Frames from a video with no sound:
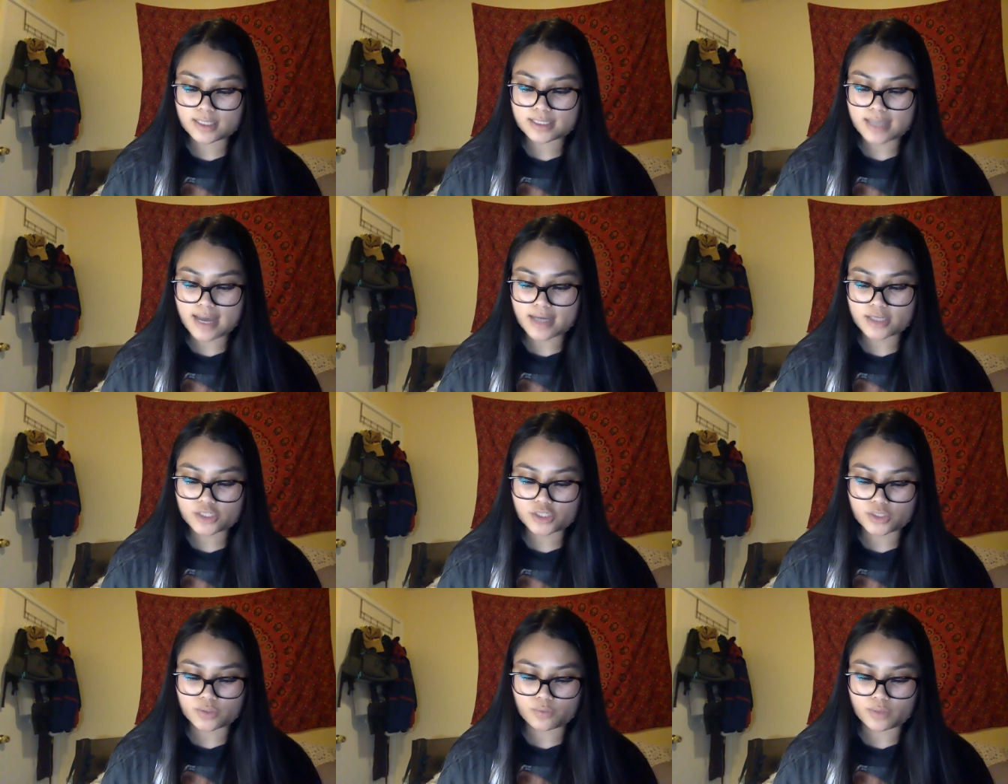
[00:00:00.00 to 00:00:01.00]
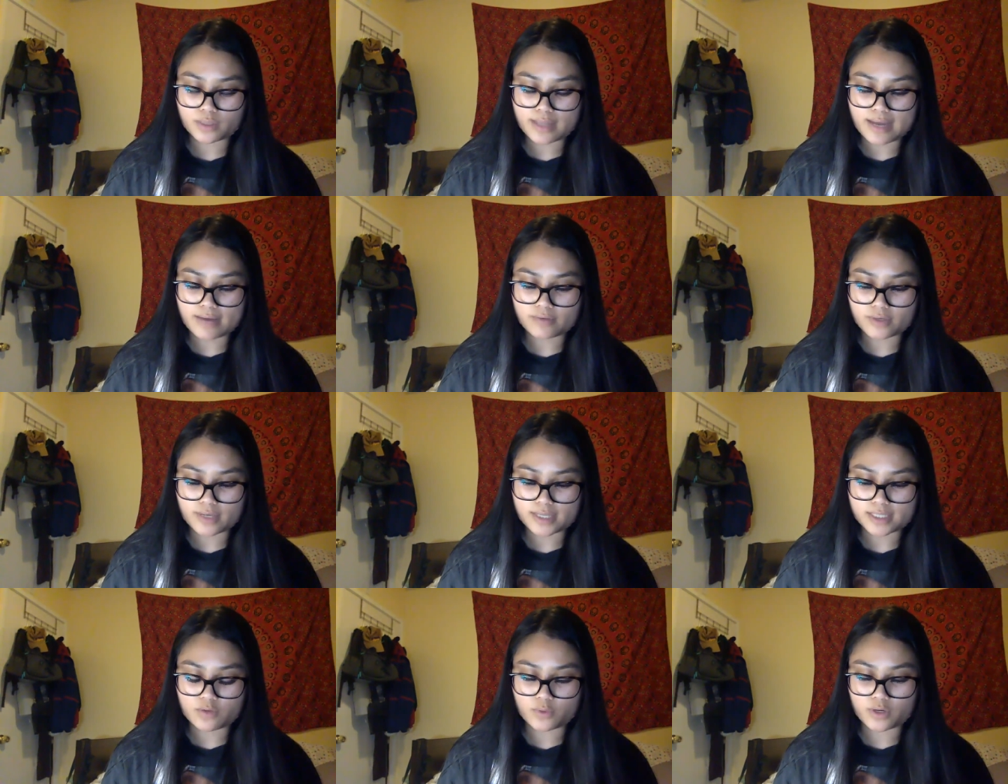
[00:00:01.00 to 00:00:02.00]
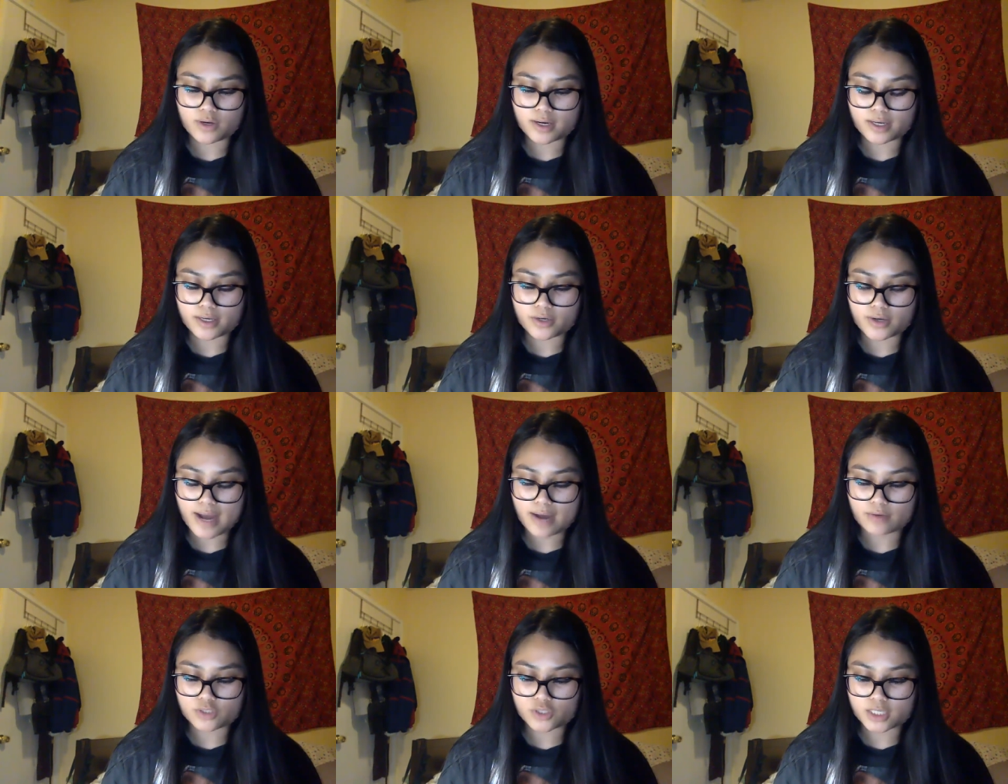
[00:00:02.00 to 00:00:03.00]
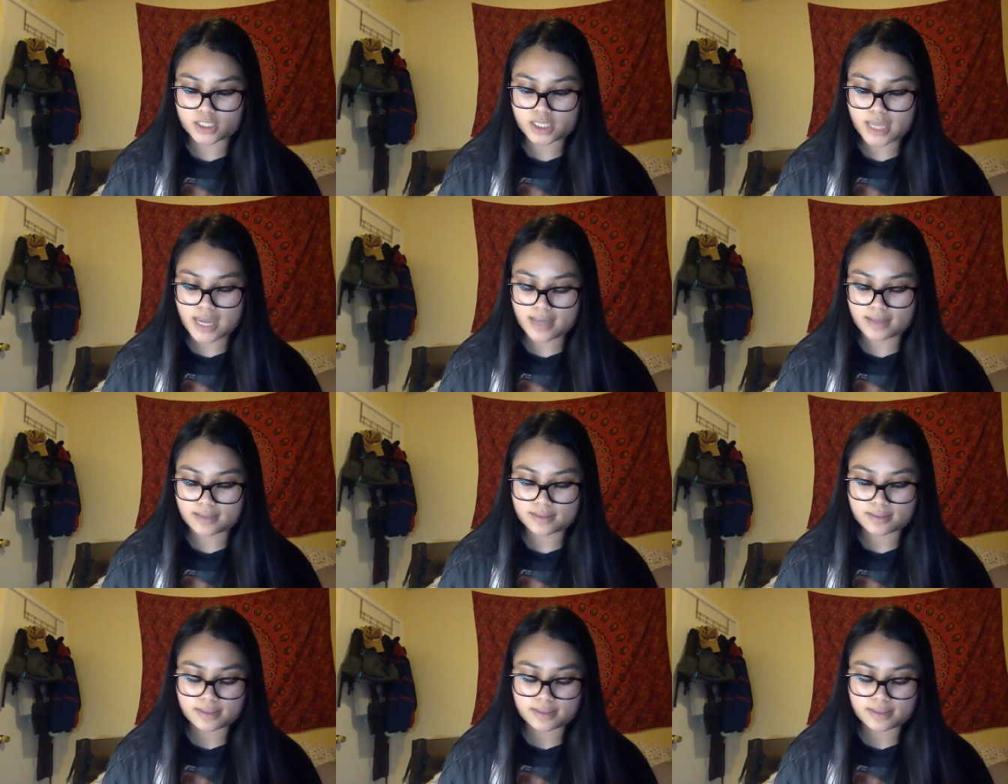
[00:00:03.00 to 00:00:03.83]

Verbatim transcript: his eyes shone with laughter as he regarded her outstretched hand.